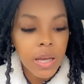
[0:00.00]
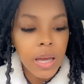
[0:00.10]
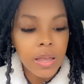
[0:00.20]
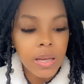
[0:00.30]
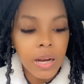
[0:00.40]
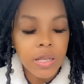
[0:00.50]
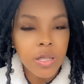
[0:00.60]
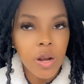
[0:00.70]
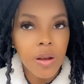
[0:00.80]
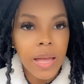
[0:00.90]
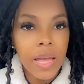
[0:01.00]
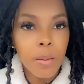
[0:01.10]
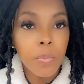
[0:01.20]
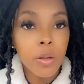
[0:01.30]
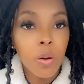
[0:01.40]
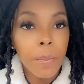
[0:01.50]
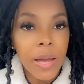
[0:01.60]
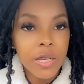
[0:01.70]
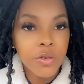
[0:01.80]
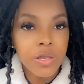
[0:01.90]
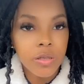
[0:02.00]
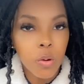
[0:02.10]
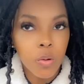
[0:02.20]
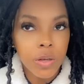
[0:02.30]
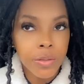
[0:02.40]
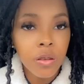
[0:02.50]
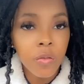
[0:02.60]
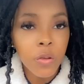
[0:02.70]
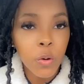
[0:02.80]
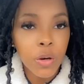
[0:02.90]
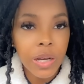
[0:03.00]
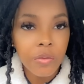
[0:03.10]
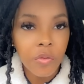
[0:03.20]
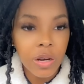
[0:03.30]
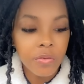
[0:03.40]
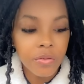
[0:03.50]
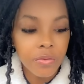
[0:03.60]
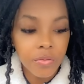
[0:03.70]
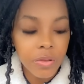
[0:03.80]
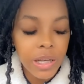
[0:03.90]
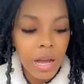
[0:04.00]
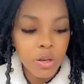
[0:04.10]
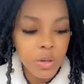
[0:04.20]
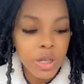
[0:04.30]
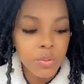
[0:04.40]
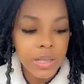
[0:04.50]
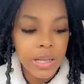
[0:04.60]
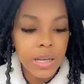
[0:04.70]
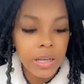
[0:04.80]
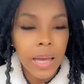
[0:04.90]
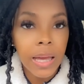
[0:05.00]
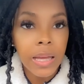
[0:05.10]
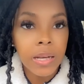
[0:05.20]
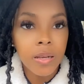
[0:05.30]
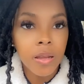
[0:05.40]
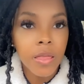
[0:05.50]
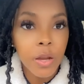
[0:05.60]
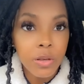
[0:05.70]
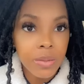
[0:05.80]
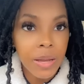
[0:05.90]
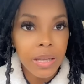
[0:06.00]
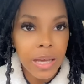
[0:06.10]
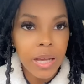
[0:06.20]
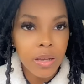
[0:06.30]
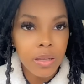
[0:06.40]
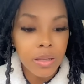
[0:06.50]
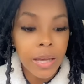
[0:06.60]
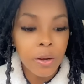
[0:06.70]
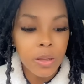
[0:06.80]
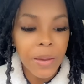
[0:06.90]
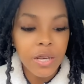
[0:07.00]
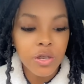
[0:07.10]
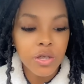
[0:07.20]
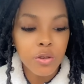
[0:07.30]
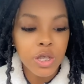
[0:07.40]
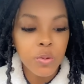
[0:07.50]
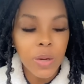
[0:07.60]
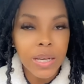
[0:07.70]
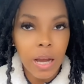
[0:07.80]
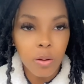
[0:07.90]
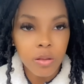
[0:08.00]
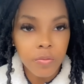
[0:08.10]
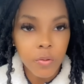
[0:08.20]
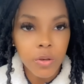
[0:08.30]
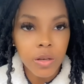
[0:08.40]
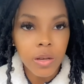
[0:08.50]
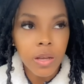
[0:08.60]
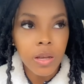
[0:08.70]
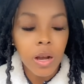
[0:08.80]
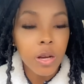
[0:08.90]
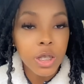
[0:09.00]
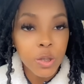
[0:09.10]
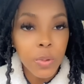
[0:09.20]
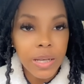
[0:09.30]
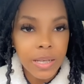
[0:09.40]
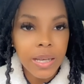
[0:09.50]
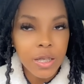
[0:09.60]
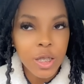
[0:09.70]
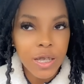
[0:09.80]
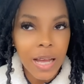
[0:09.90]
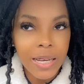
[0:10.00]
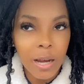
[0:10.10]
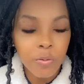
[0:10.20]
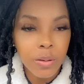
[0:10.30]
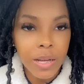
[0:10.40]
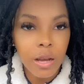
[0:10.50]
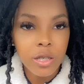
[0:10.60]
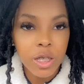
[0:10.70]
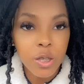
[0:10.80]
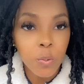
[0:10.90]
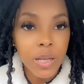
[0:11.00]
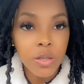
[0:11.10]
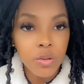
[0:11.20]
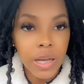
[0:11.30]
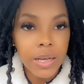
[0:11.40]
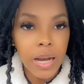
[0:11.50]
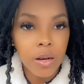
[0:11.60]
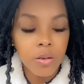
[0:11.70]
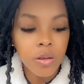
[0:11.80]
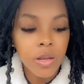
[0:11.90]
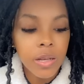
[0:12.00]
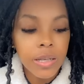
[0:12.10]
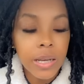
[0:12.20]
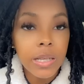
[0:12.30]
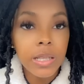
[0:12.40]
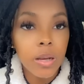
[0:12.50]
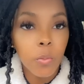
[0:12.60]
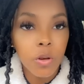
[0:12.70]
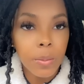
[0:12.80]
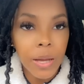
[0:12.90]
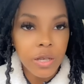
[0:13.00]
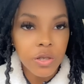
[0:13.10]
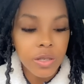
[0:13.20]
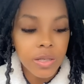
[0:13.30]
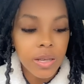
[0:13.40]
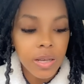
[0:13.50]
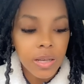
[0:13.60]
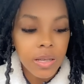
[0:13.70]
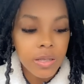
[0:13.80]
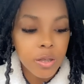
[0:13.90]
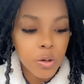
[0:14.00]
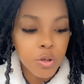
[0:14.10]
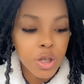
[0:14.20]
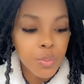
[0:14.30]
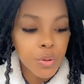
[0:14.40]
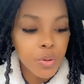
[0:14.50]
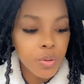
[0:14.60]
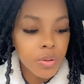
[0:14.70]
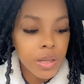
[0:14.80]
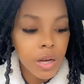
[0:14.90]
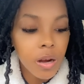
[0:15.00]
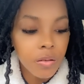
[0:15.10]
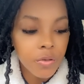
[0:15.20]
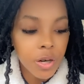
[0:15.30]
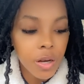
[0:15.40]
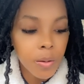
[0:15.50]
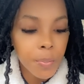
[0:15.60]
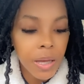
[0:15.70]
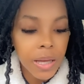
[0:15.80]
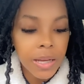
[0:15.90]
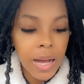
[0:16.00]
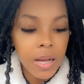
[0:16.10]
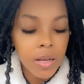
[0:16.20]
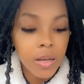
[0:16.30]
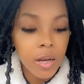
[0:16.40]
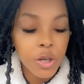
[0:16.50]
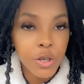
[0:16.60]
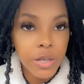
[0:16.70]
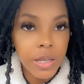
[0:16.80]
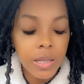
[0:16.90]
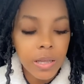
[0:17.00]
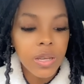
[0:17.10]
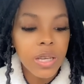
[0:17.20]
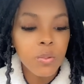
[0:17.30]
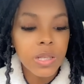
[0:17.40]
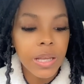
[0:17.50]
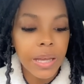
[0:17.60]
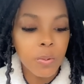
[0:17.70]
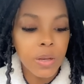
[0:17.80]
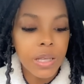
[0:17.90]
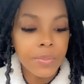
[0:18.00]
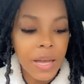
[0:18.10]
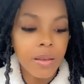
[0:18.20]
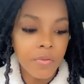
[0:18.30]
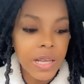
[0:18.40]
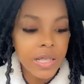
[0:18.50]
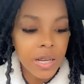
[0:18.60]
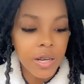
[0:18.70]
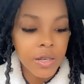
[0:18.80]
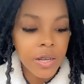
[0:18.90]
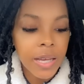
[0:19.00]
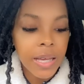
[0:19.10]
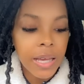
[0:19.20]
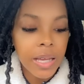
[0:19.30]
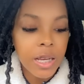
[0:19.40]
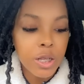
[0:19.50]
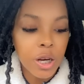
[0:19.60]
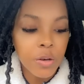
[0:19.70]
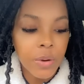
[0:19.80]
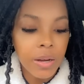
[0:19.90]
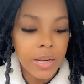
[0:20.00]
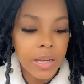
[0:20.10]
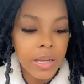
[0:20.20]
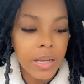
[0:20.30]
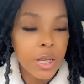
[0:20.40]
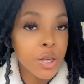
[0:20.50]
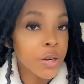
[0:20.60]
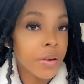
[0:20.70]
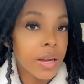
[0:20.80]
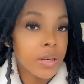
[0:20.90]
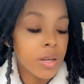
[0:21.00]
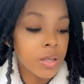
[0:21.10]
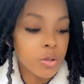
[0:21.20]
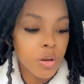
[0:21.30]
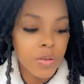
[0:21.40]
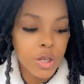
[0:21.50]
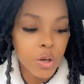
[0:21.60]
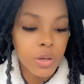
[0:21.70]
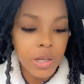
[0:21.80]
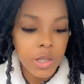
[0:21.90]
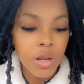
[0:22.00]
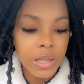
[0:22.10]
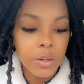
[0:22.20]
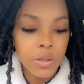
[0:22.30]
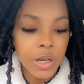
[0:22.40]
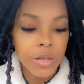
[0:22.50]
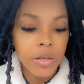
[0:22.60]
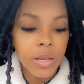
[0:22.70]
and then I saw a blow up mattress on the floor in front of the couch where she was sitting and there was a man laying, laying on the mattress. So she went down on the floor, or she went yeah she got down from the couch and she went to lay down next to him on the mattress and so she pulled the cover up and got underneath he was laying with his back facing her and he turned around and he turned around and looked over his shoulder and saw that it was her